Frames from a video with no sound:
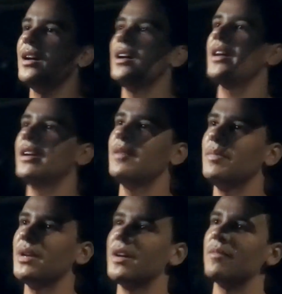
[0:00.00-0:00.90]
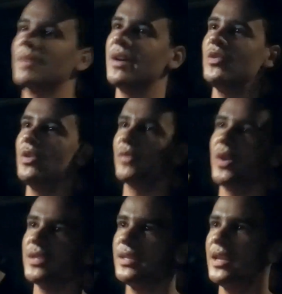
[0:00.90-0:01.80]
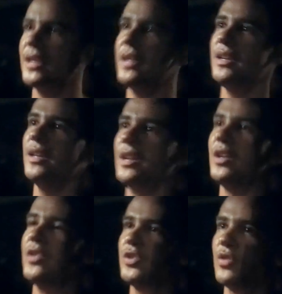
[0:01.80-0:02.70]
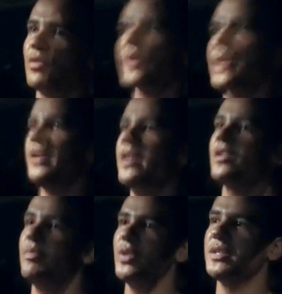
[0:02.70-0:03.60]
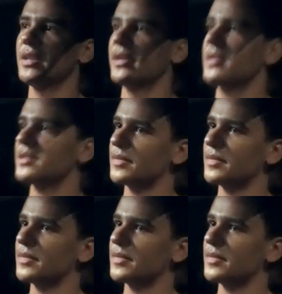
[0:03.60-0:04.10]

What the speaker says: I begun my university degree in computer science.